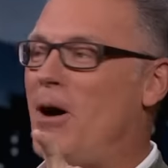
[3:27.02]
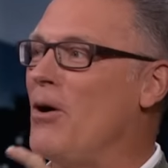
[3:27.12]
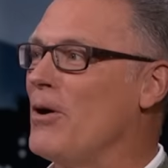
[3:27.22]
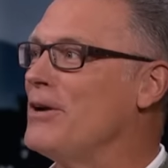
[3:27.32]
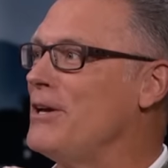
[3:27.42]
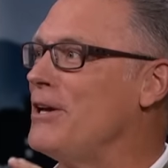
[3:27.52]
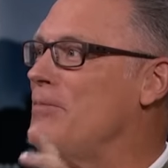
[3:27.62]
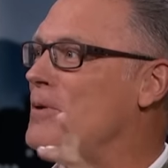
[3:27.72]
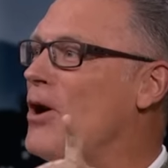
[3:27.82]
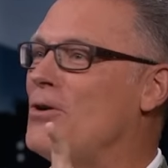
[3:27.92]
mower, he could
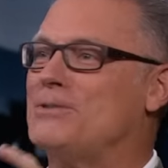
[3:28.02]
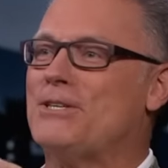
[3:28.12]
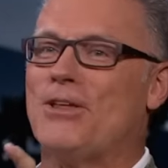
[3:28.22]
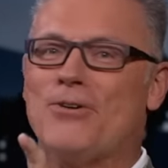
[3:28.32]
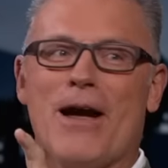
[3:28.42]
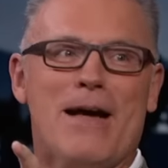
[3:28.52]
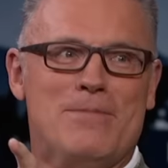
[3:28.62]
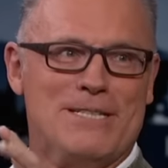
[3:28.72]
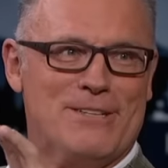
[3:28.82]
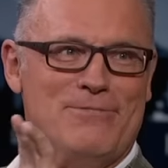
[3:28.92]
uh, be hosting the
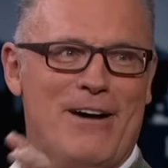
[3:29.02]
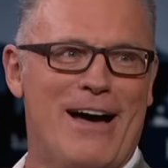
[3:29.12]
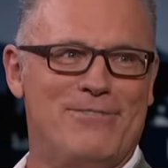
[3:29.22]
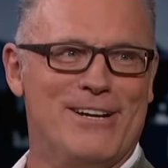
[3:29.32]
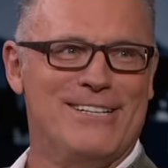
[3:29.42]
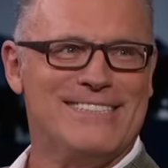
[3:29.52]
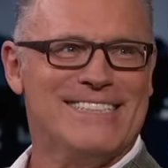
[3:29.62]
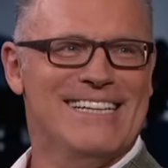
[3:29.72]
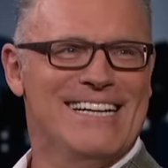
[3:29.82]
Grammys in five years. Hey,